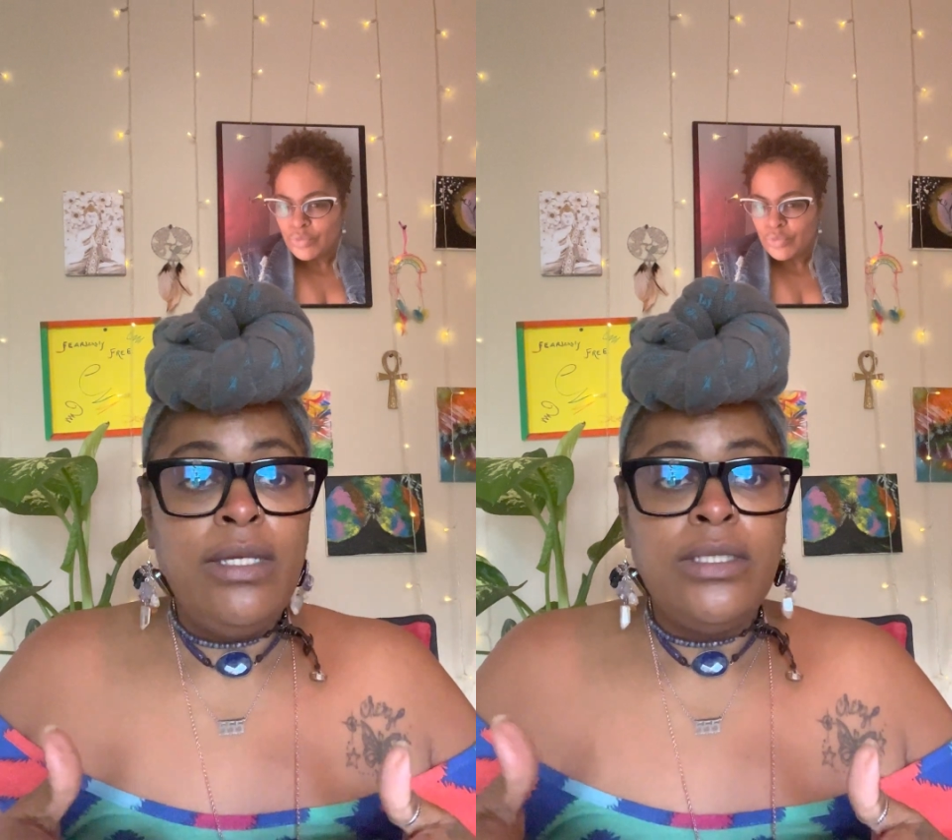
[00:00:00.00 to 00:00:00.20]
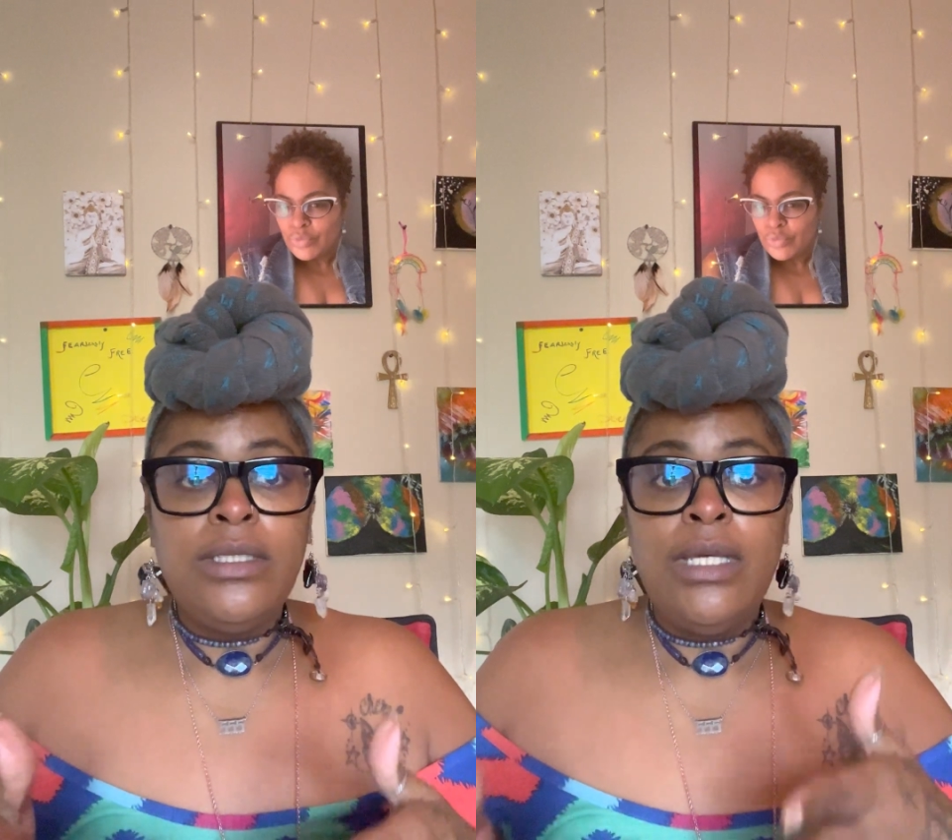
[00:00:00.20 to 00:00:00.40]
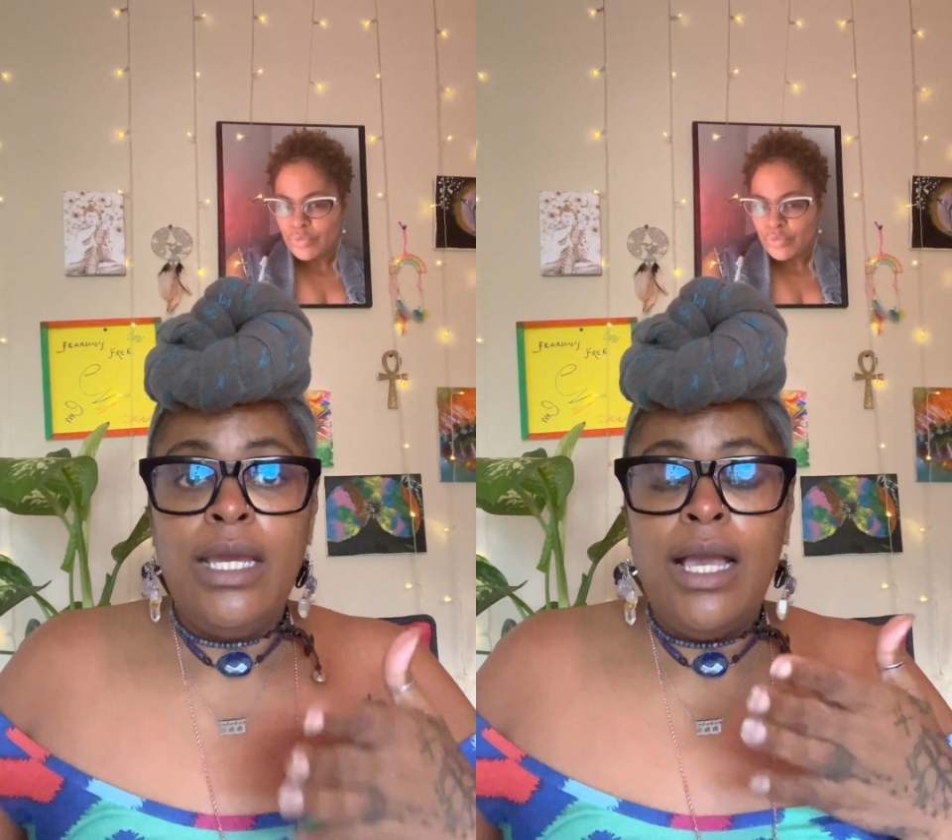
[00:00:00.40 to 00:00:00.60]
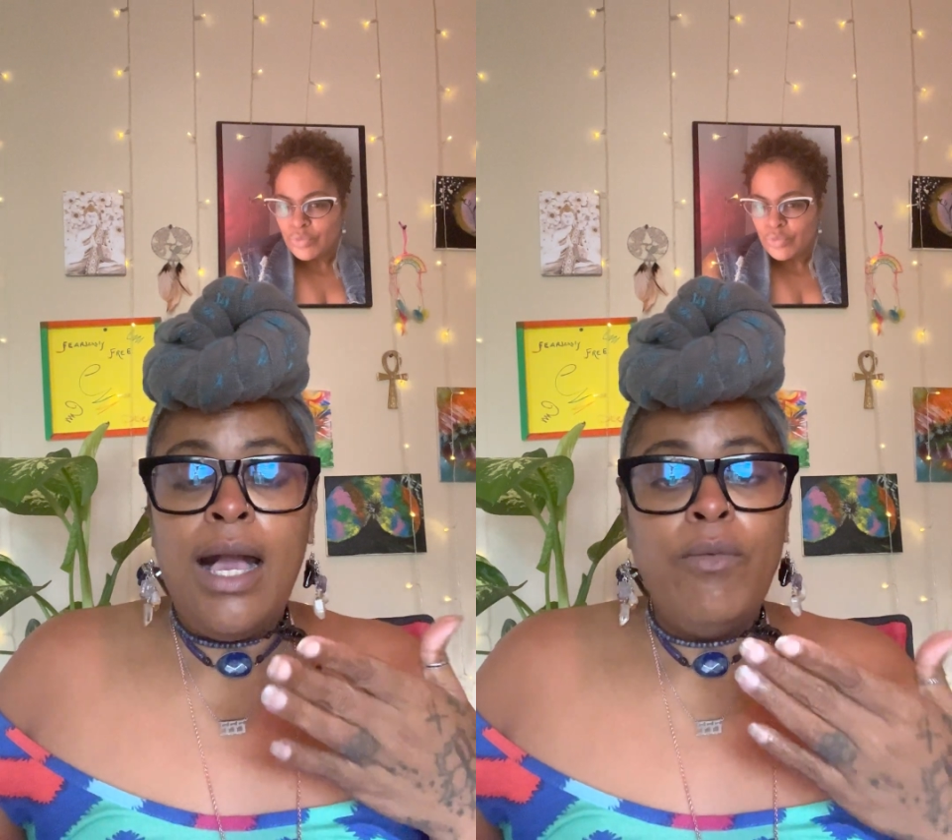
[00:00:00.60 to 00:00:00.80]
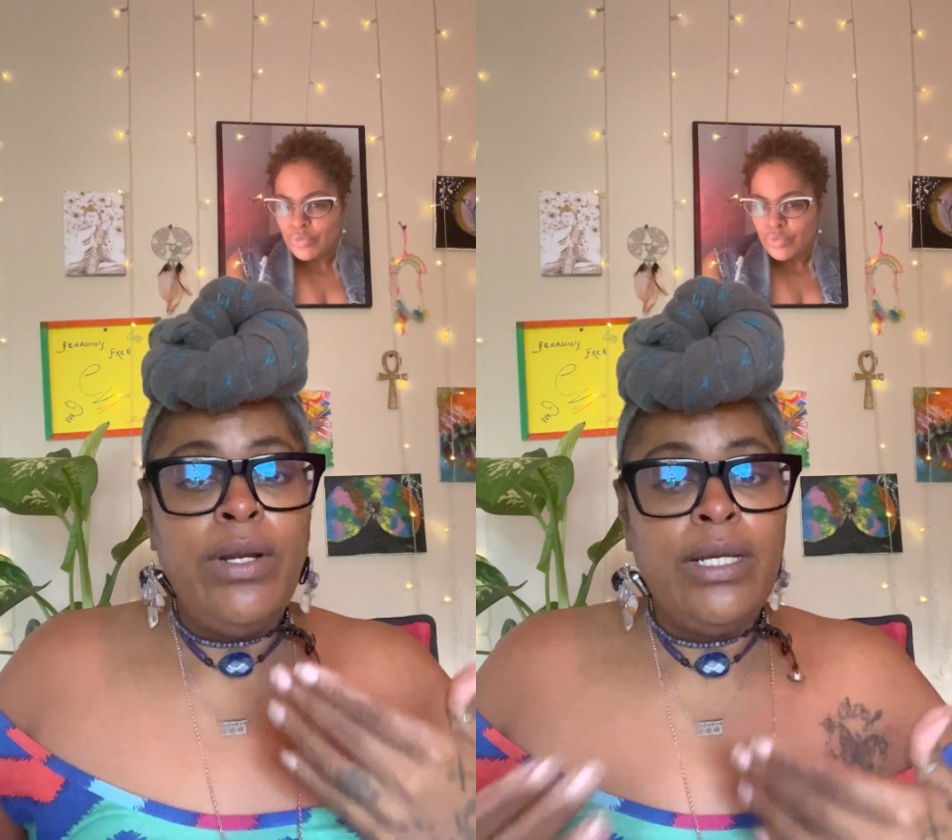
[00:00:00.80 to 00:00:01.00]
just say, I
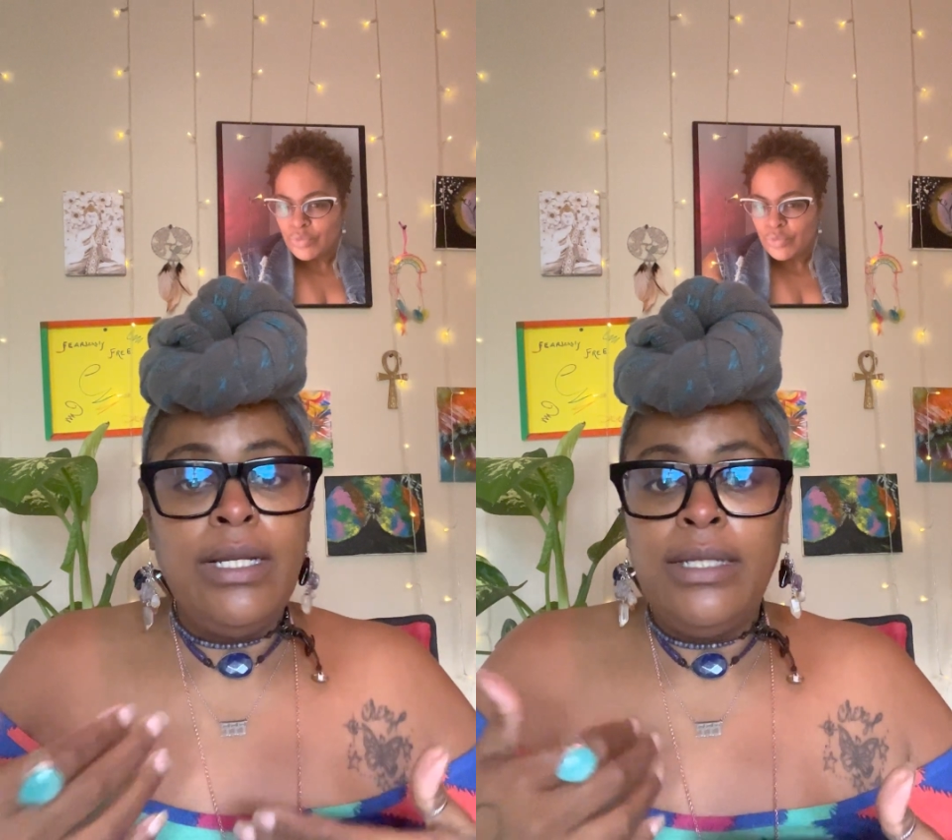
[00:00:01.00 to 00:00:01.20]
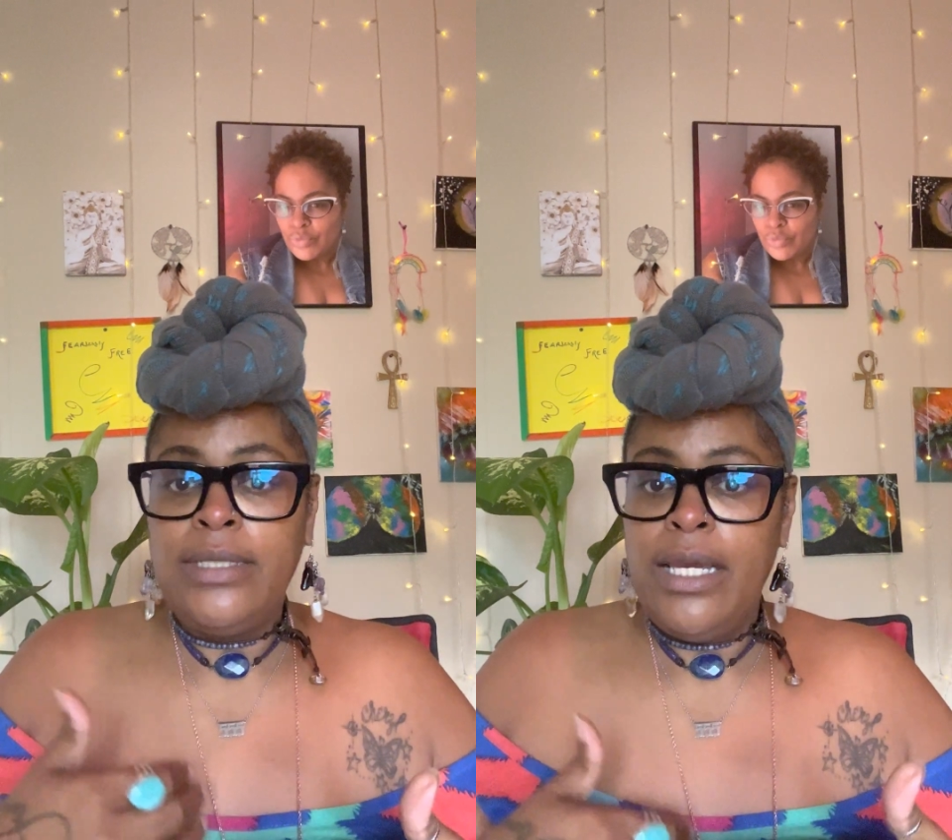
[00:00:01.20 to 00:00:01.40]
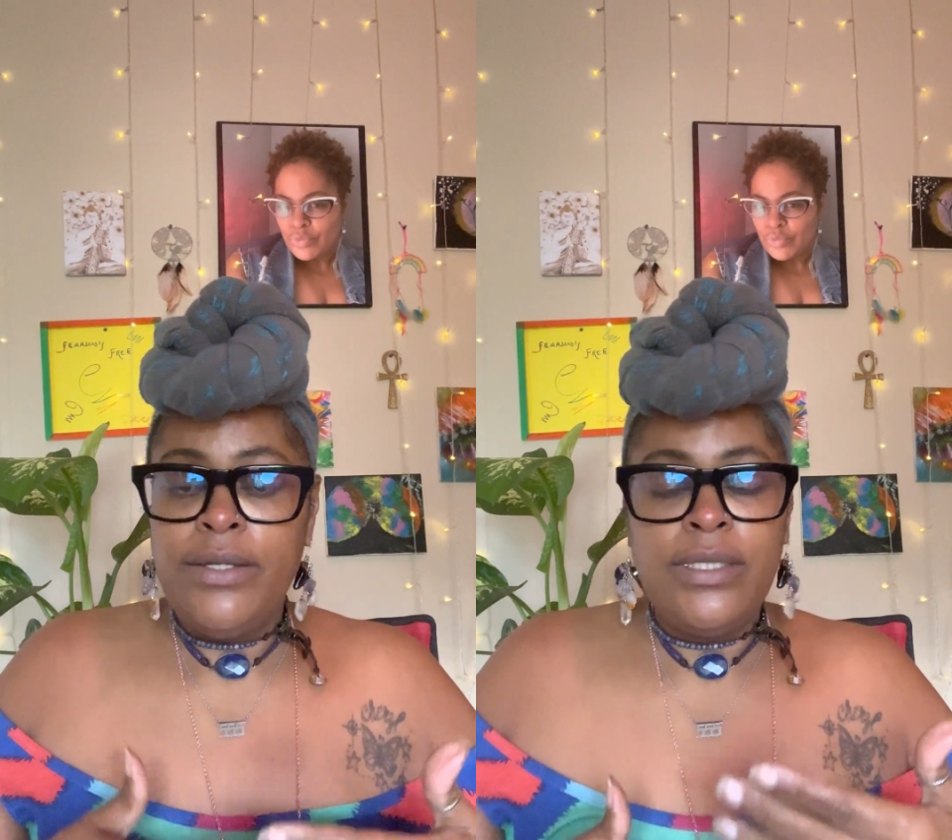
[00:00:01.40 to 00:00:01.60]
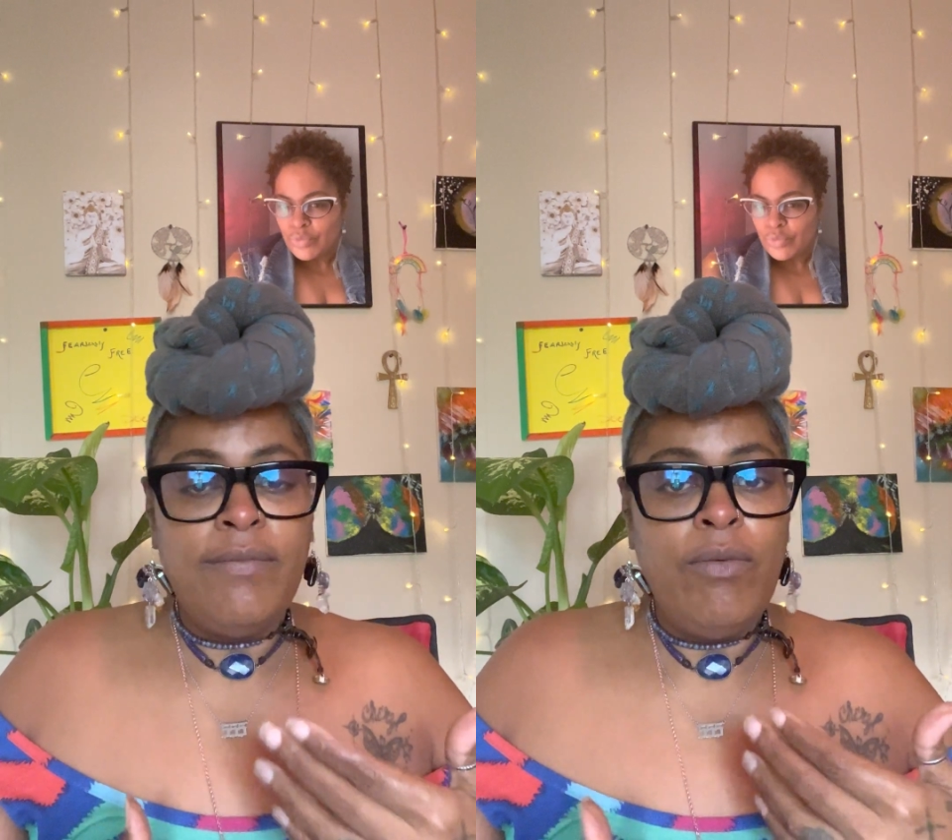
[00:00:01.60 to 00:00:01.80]
want to tell yourself,